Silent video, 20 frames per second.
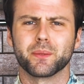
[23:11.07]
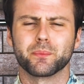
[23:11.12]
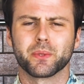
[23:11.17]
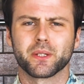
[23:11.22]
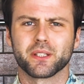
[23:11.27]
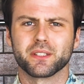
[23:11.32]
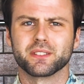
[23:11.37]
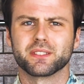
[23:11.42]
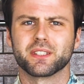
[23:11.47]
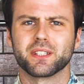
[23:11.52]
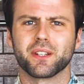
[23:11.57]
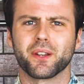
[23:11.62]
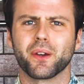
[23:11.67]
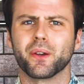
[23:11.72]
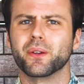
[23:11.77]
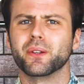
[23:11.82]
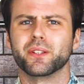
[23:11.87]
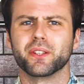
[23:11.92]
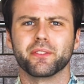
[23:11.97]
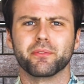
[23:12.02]
because
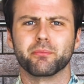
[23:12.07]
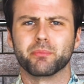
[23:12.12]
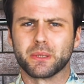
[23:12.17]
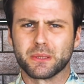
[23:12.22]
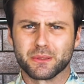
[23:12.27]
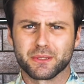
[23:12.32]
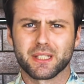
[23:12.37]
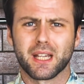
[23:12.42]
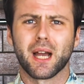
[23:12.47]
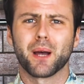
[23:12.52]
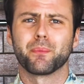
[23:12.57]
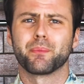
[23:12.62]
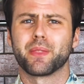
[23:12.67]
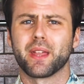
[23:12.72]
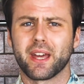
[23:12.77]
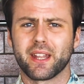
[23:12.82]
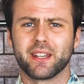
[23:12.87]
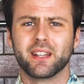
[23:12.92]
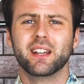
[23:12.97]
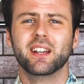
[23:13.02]
you've built up
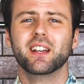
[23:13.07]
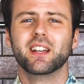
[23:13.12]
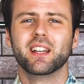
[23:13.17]
that